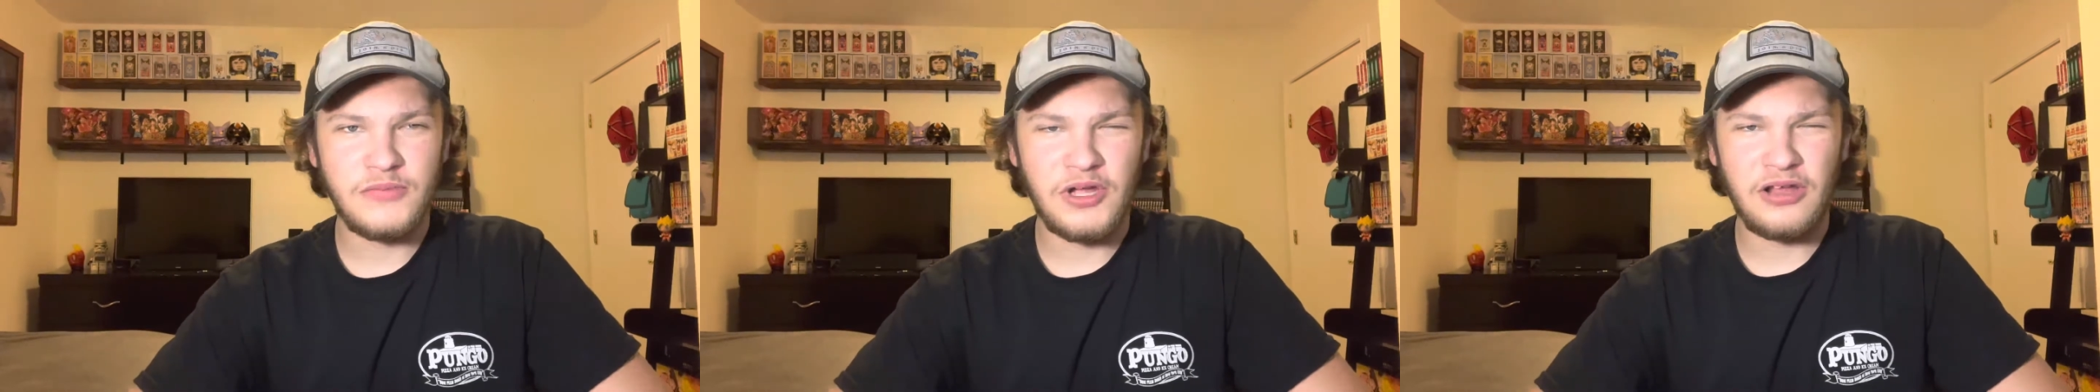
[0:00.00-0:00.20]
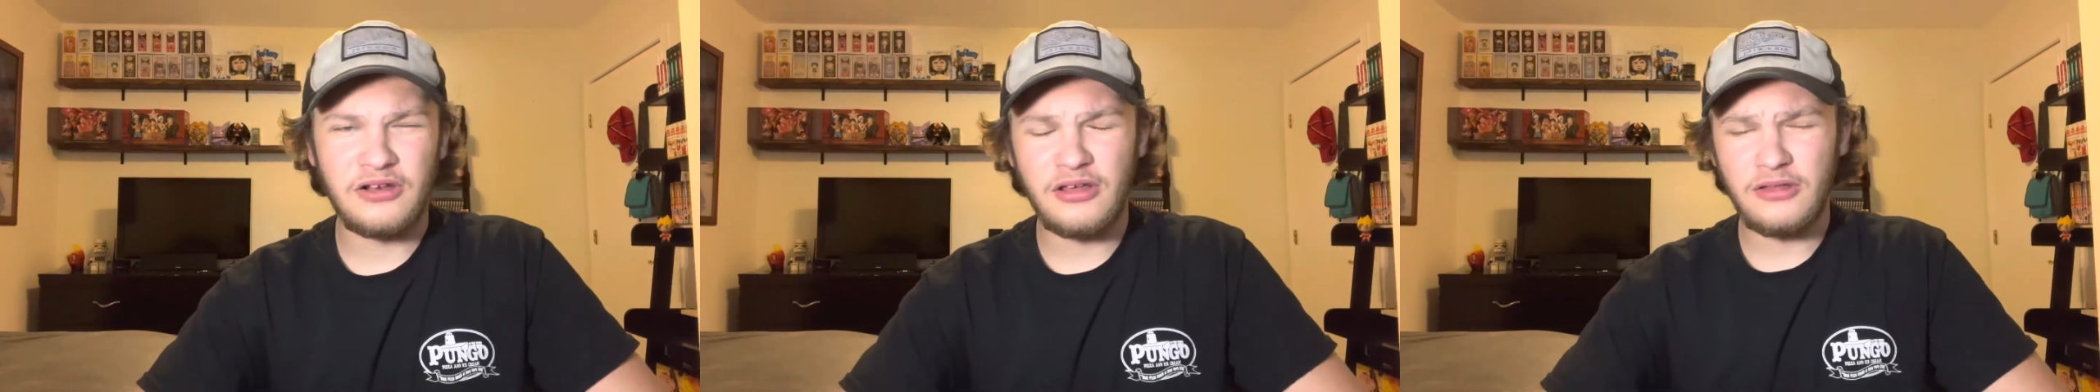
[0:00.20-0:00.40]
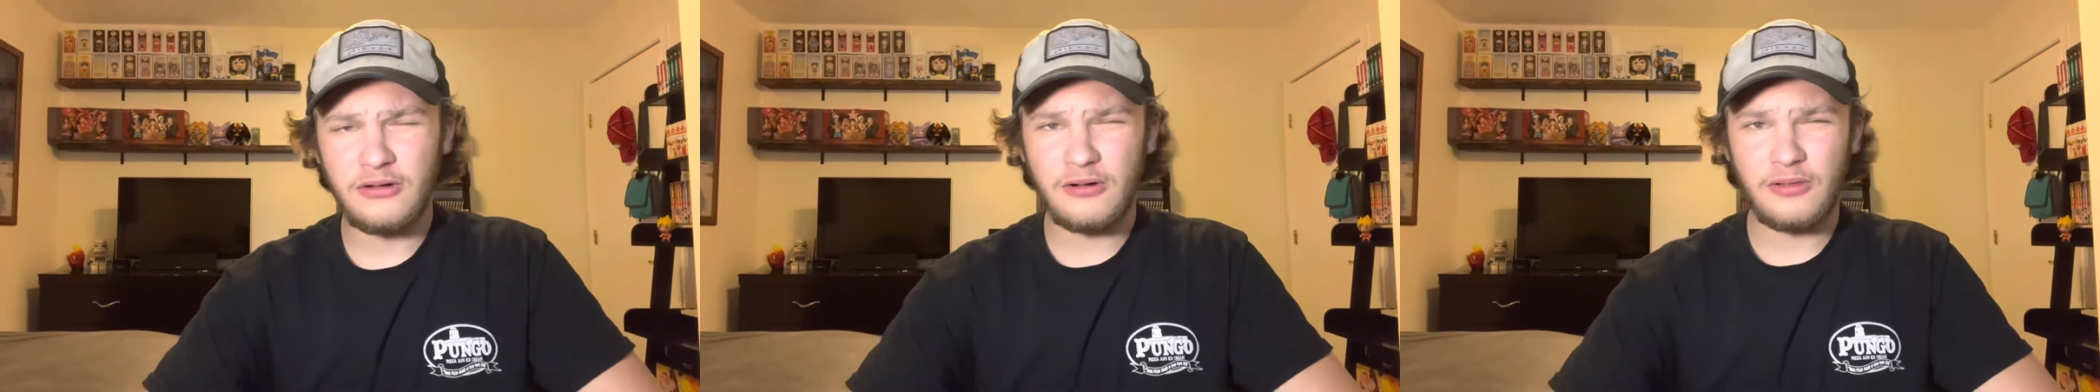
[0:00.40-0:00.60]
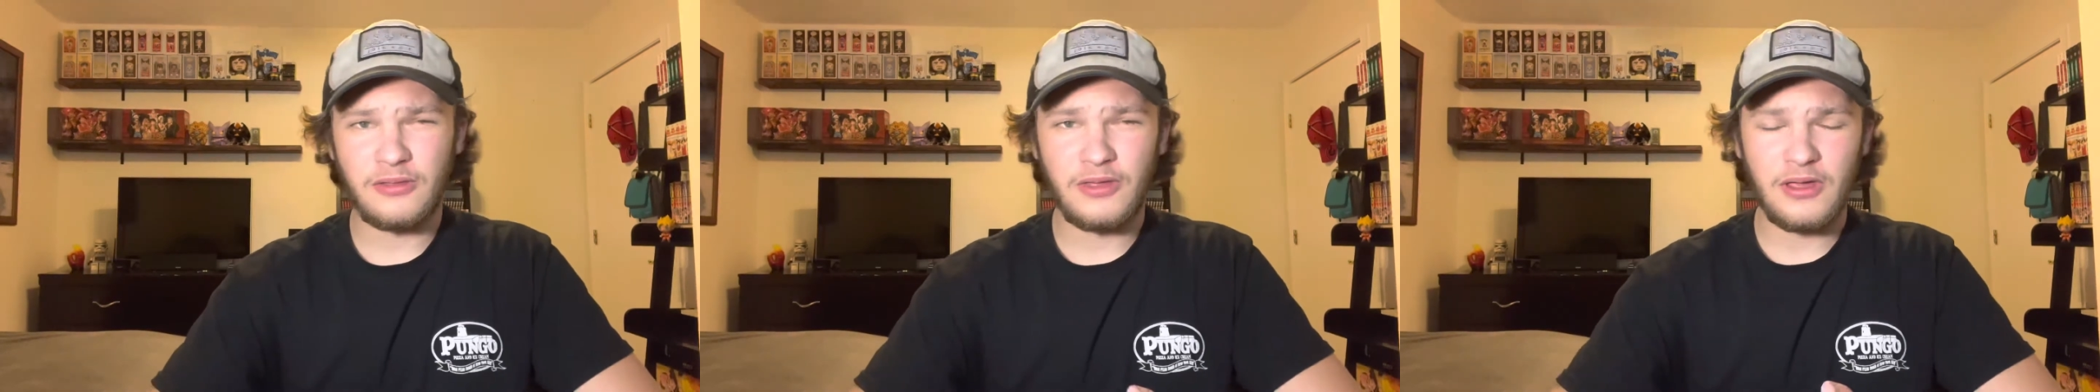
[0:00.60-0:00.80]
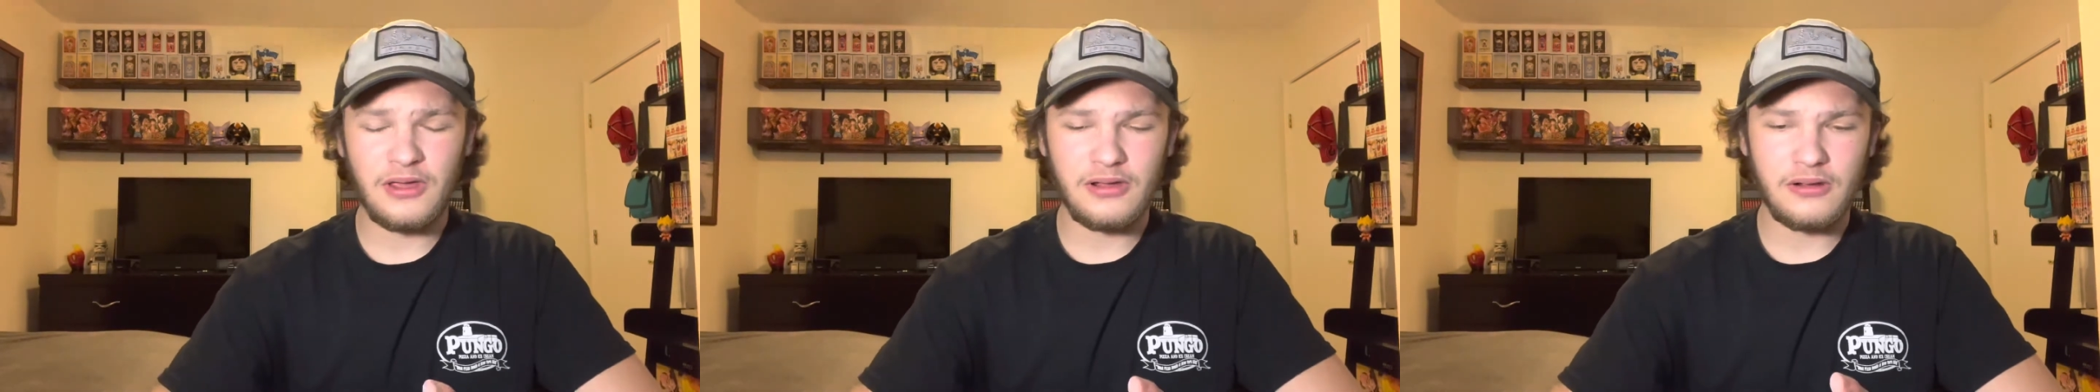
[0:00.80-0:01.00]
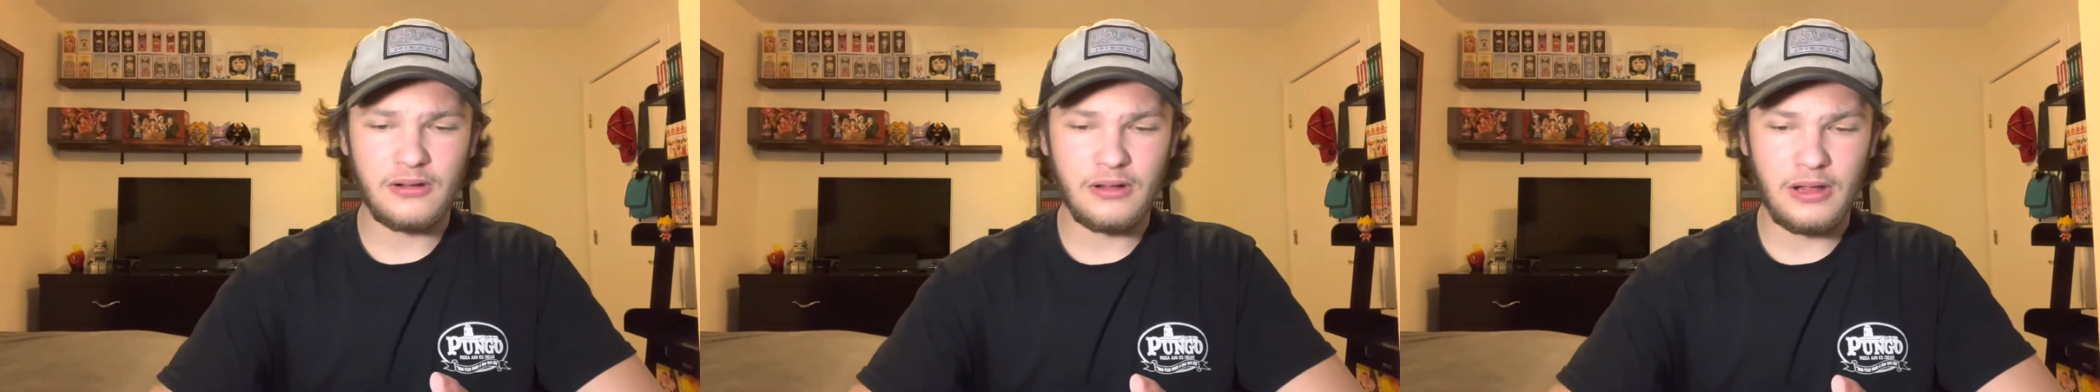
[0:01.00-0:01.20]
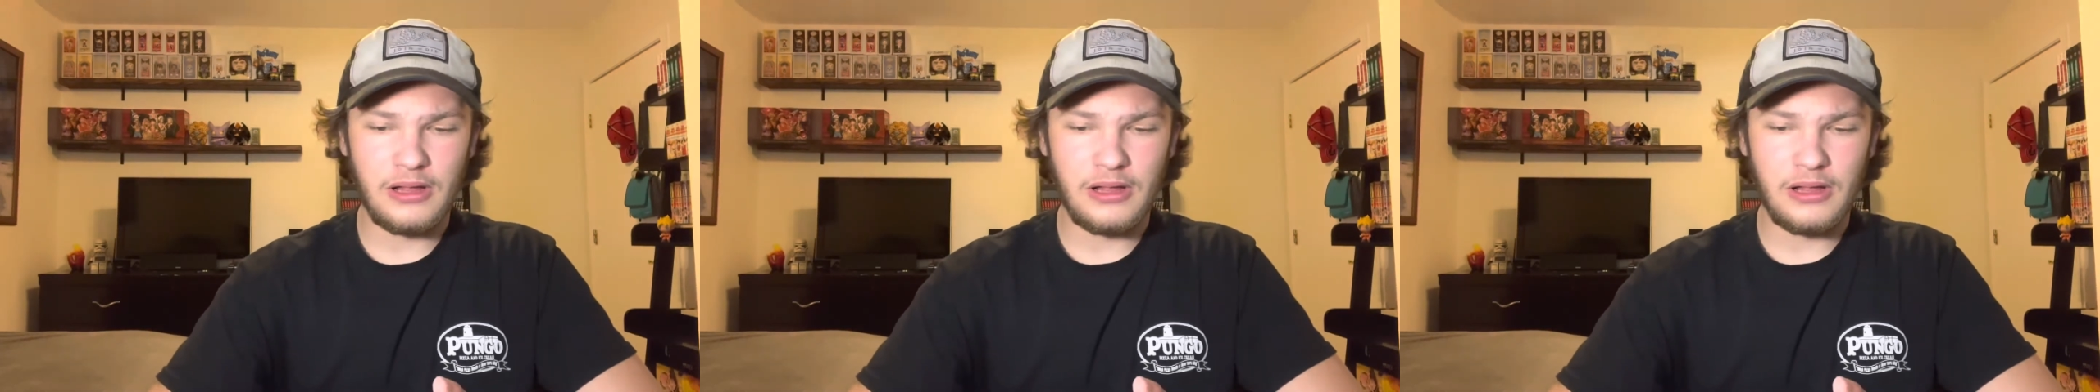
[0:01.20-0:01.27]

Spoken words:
Another thing,